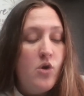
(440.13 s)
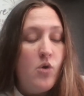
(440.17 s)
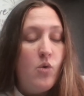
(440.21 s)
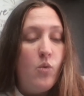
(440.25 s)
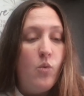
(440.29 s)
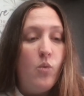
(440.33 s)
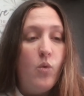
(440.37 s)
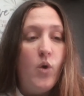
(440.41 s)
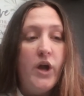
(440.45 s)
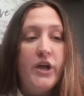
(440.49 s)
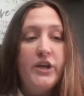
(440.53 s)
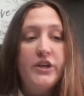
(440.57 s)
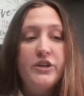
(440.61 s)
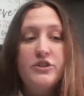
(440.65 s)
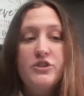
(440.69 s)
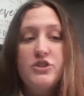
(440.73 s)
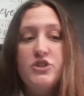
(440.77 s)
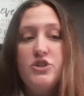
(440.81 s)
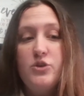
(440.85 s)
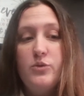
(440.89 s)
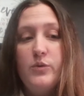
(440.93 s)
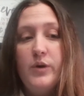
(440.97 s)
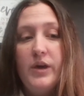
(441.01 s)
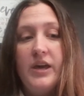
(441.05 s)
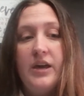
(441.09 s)
what you're
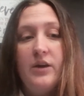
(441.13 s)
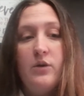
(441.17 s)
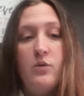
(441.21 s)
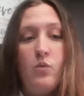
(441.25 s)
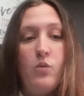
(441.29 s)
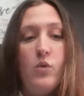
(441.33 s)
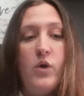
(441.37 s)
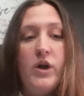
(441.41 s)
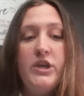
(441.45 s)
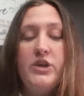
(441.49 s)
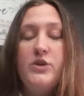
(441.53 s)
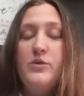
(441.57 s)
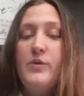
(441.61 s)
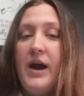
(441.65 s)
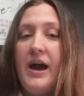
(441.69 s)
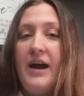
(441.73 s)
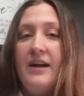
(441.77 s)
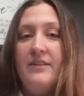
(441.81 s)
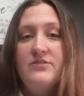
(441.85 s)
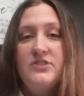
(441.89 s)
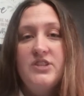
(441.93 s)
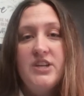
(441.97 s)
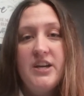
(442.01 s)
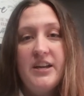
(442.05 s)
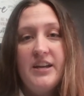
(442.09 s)
doing, what you
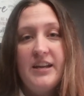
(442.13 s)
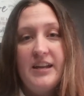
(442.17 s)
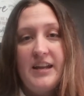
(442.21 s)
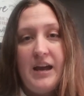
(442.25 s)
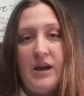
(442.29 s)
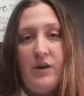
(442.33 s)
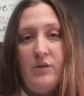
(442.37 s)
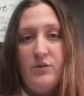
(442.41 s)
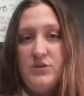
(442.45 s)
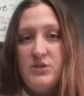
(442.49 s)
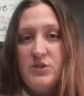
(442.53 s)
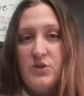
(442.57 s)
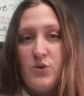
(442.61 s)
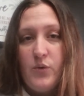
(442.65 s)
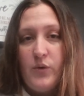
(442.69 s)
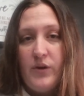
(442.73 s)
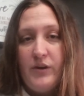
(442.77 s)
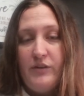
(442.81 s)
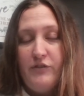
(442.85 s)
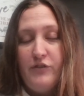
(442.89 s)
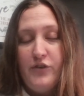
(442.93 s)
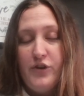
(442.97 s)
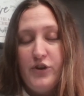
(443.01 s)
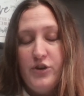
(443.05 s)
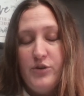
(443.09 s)
have done, and how it's
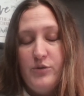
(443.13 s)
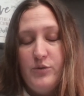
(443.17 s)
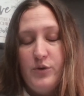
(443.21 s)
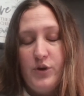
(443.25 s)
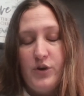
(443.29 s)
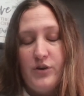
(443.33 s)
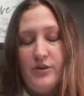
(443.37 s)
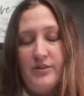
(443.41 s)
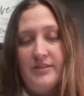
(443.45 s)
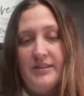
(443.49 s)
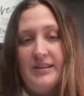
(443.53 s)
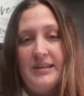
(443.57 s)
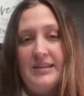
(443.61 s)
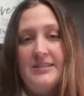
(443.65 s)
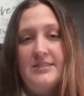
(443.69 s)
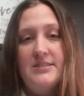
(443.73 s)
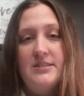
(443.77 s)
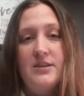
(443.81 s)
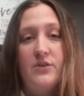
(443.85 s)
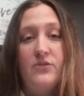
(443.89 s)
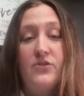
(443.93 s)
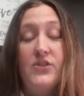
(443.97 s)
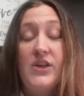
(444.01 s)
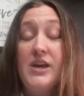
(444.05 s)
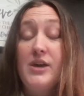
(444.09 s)
going for you currently.
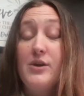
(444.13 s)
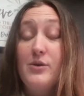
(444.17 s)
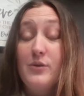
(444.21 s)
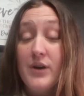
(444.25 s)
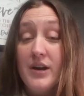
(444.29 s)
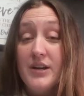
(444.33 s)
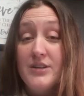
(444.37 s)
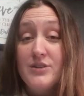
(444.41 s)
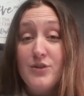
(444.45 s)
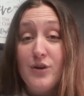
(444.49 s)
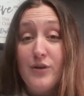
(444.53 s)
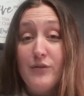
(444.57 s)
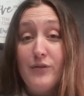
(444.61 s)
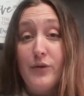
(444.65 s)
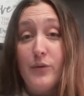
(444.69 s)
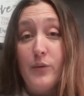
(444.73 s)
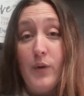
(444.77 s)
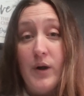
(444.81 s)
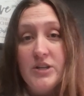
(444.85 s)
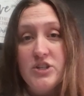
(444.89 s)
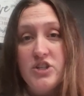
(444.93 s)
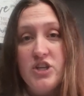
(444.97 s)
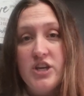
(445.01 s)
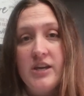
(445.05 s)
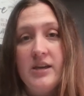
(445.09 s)
So thank you guys all for
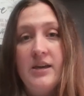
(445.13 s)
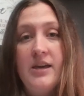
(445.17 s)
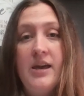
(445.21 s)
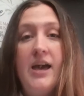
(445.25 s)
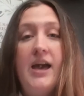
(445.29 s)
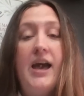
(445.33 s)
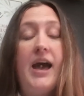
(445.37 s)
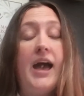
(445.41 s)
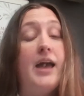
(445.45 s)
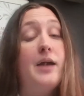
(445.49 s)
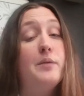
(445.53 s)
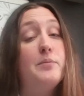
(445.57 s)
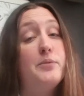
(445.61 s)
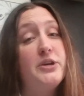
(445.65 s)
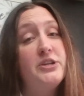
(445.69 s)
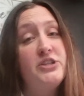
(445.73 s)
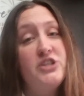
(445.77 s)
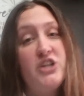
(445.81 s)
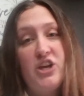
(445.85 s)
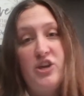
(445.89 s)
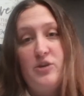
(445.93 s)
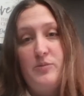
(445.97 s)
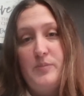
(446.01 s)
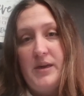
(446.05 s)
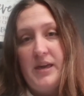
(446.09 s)
watching. I
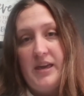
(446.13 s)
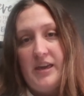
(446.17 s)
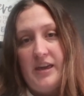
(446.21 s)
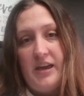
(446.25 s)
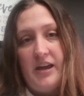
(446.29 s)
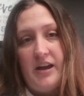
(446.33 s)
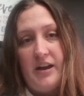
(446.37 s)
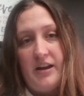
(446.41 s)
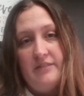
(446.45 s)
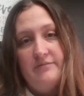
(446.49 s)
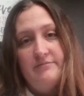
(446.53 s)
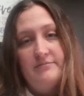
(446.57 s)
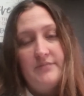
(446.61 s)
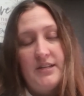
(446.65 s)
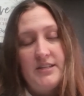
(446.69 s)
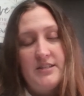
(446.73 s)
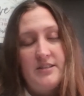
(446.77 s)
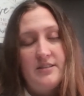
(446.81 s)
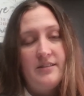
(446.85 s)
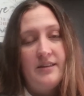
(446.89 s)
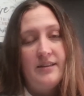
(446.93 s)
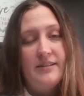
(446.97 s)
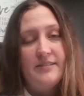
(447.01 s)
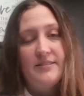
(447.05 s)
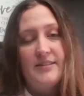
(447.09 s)
appreciate you being here.
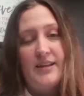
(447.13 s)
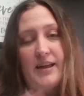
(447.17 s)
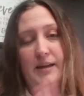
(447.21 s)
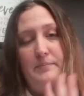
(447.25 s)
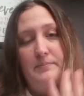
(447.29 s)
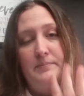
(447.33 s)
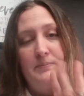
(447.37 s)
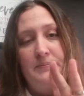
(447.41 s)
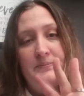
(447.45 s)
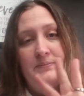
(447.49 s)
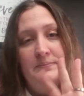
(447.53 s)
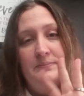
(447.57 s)
Until next time.